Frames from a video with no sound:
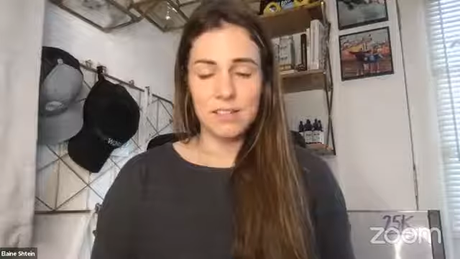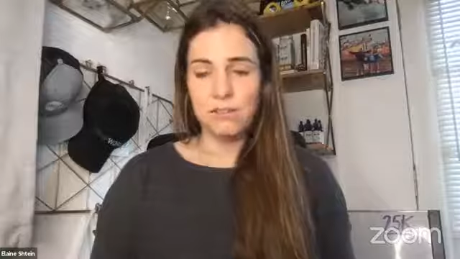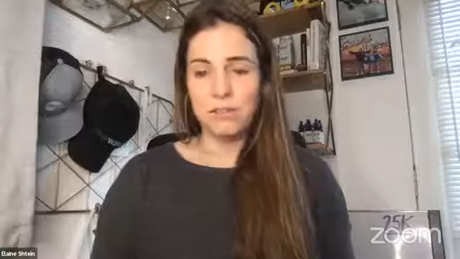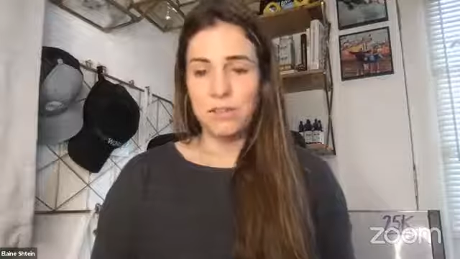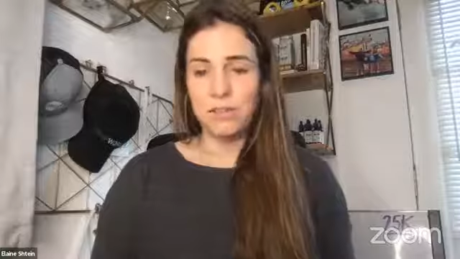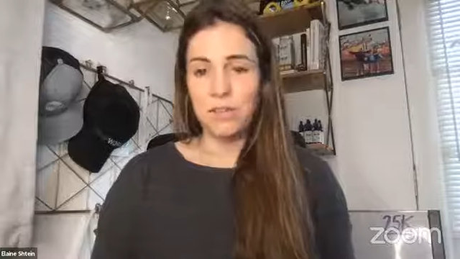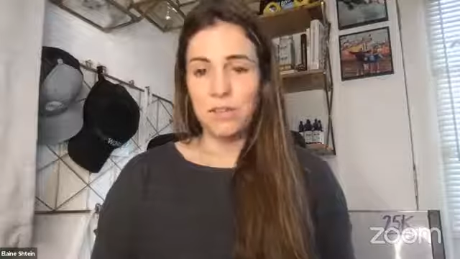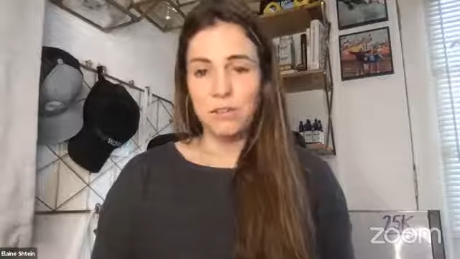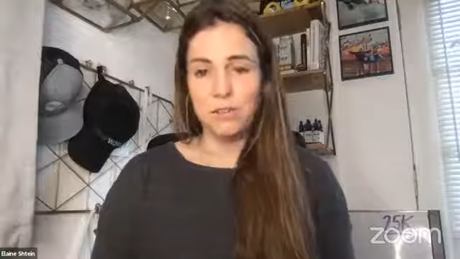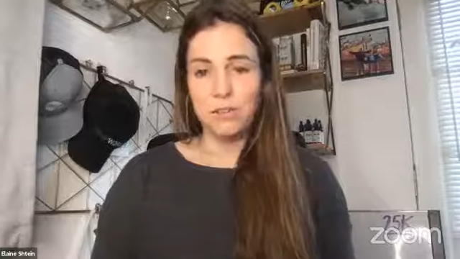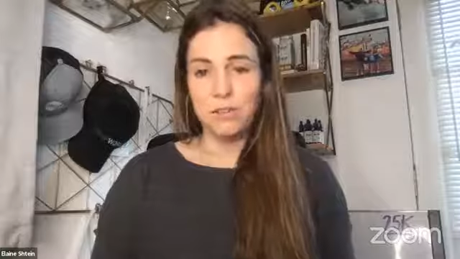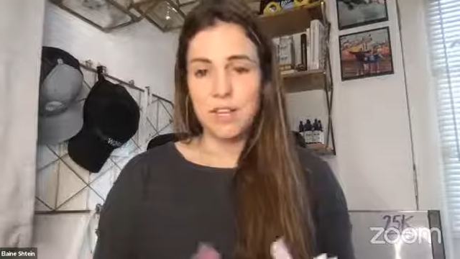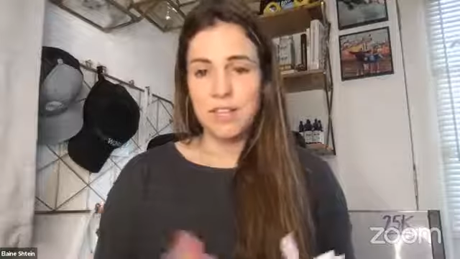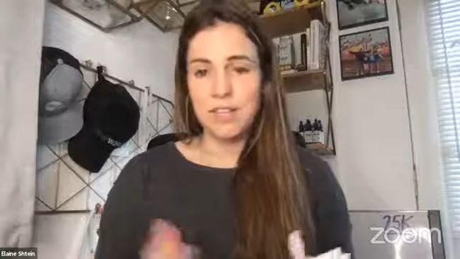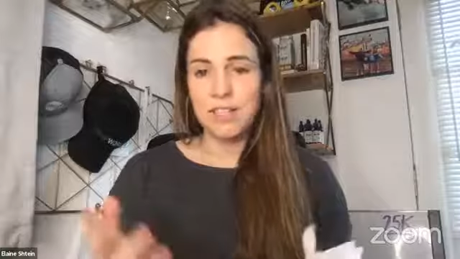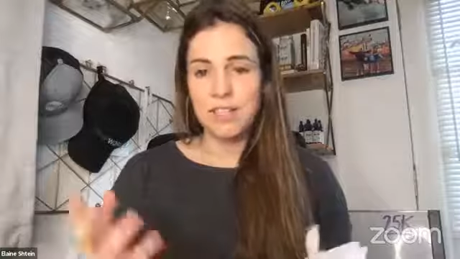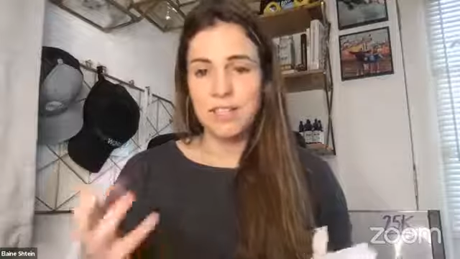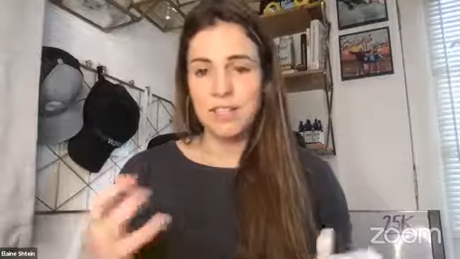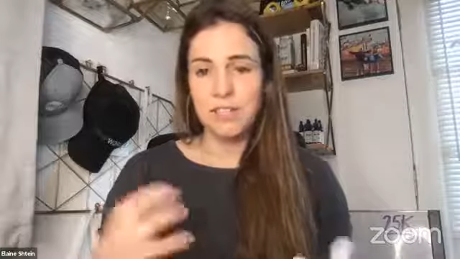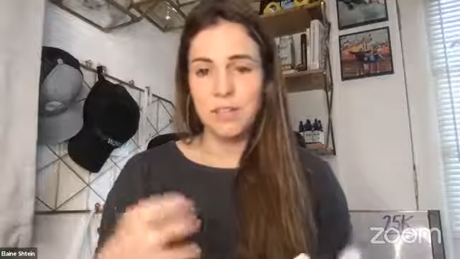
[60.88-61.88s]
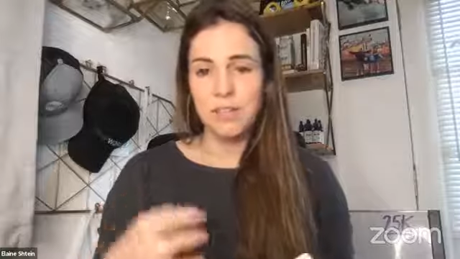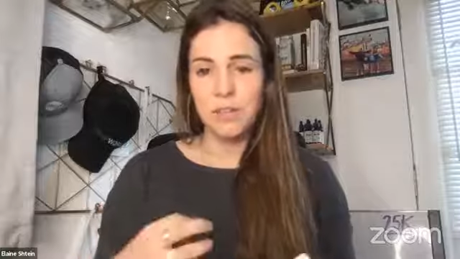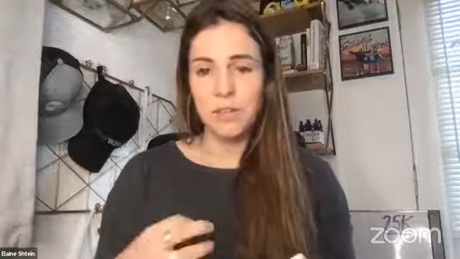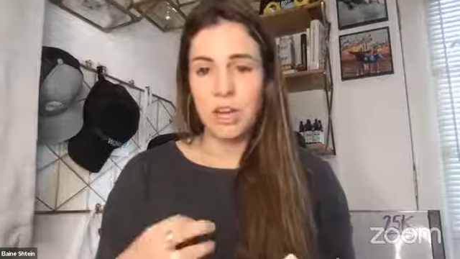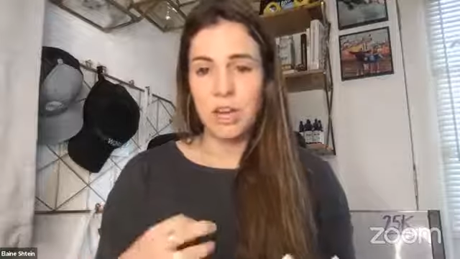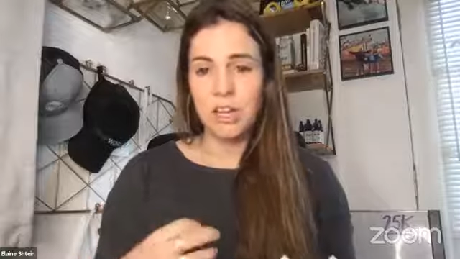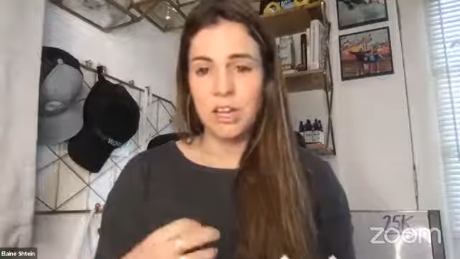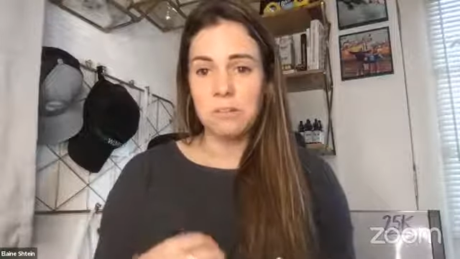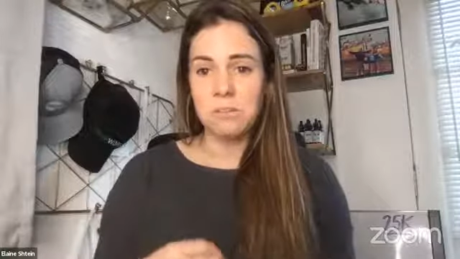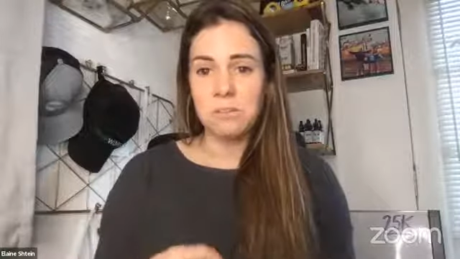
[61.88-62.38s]
feel free to
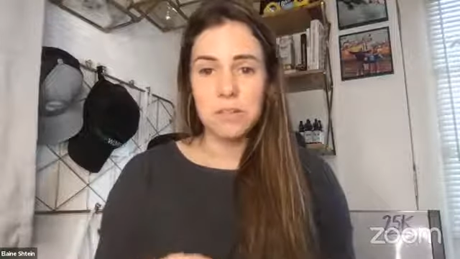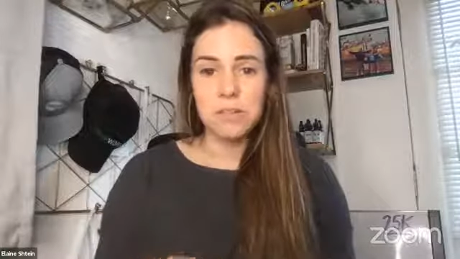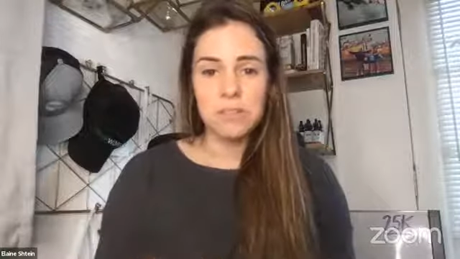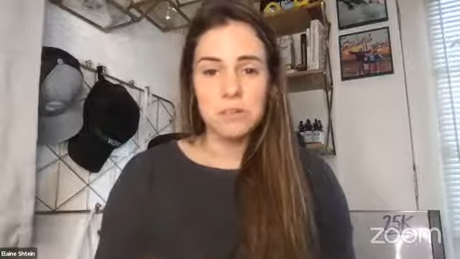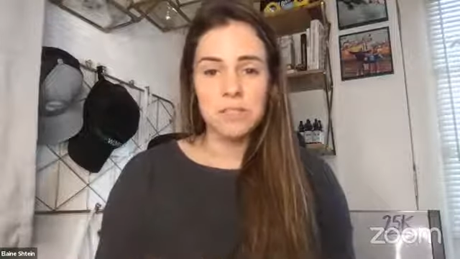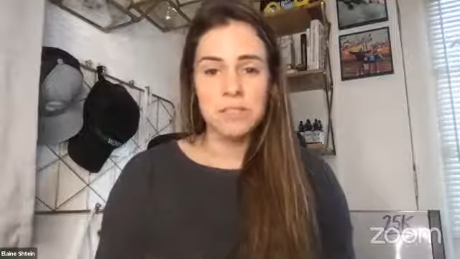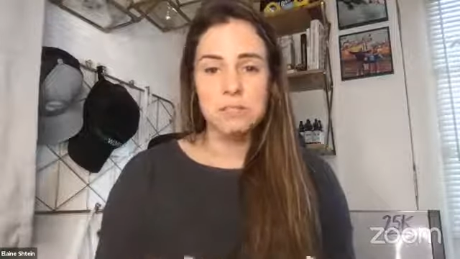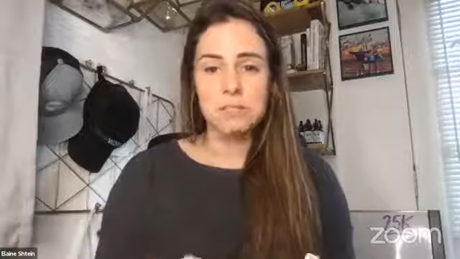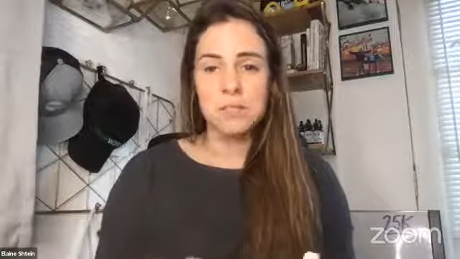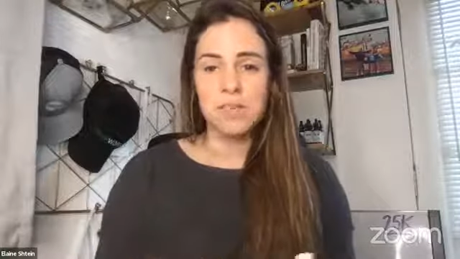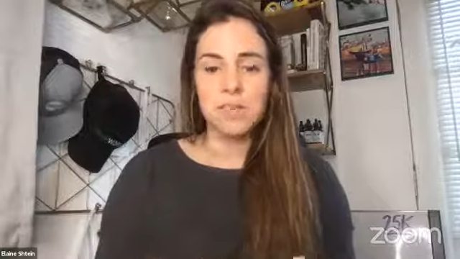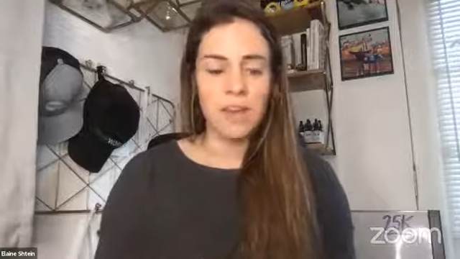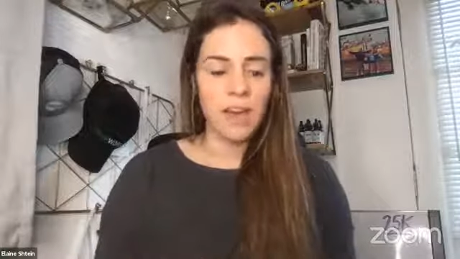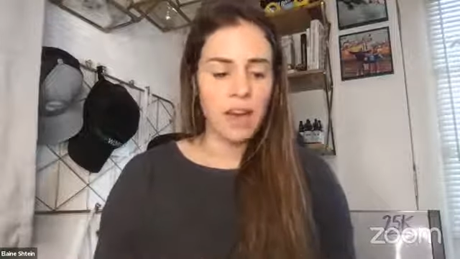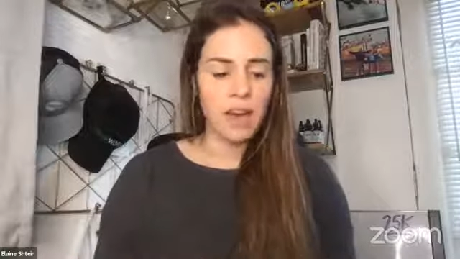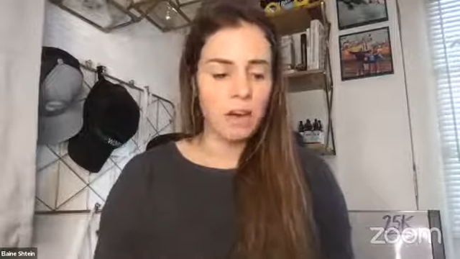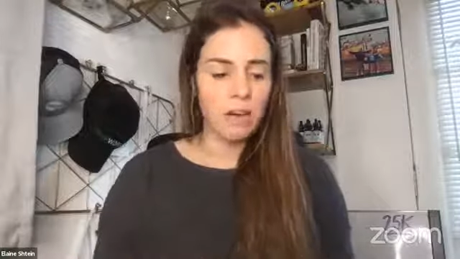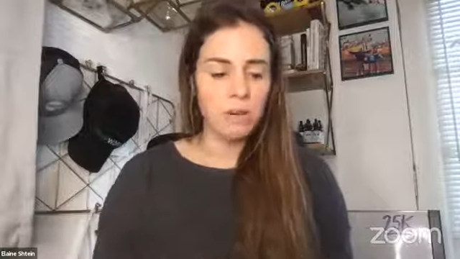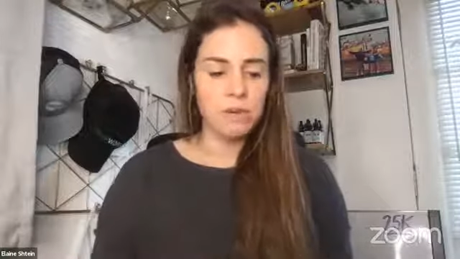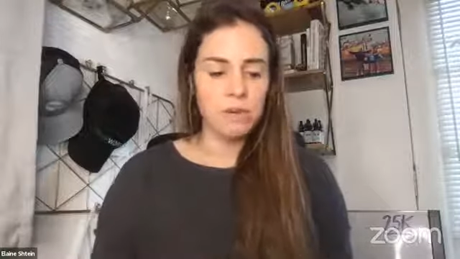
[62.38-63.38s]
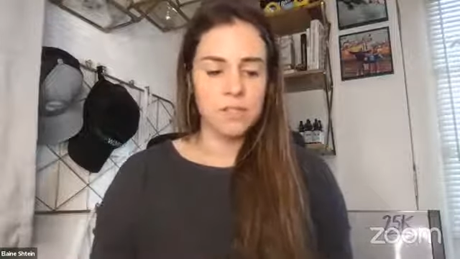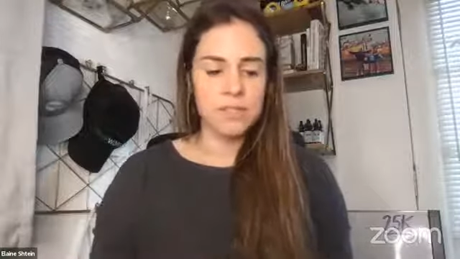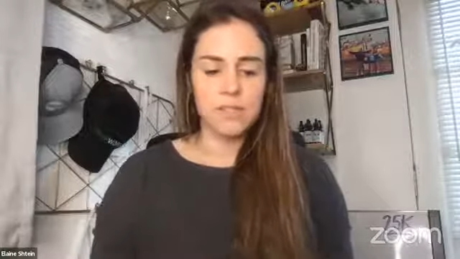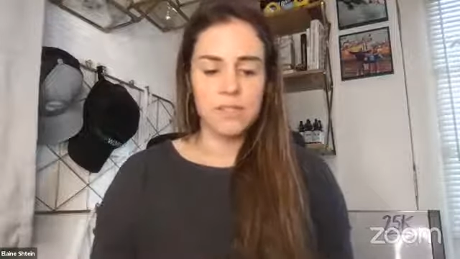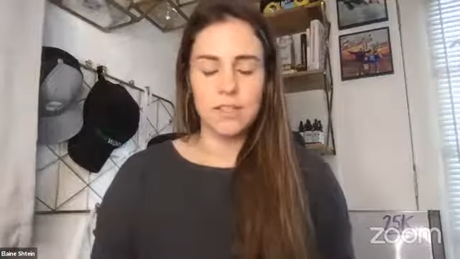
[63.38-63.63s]
unmute, speak out.